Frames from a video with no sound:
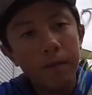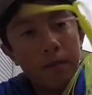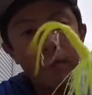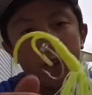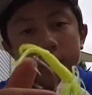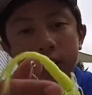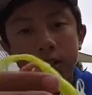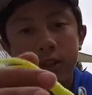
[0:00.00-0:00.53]

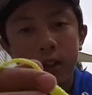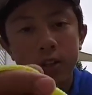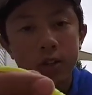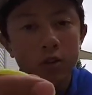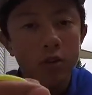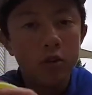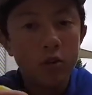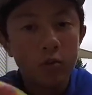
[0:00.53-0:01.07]
This has a
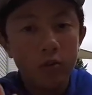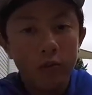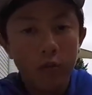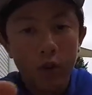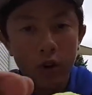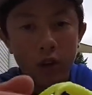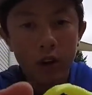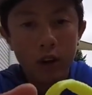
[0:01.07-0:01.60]
zoom
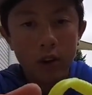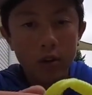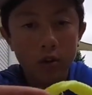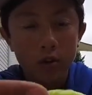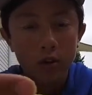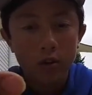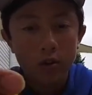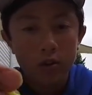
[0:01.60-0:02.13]
forktail
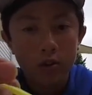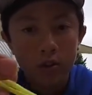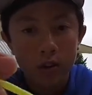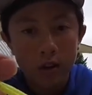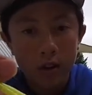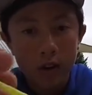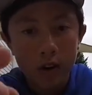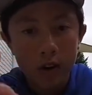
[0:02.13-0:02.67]
chartreuse on
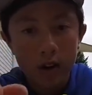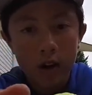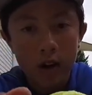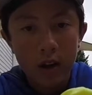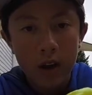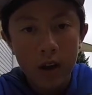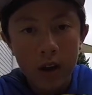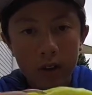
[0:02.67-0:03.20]
the end,
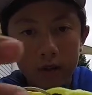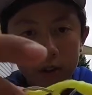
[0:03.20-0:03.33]
and I've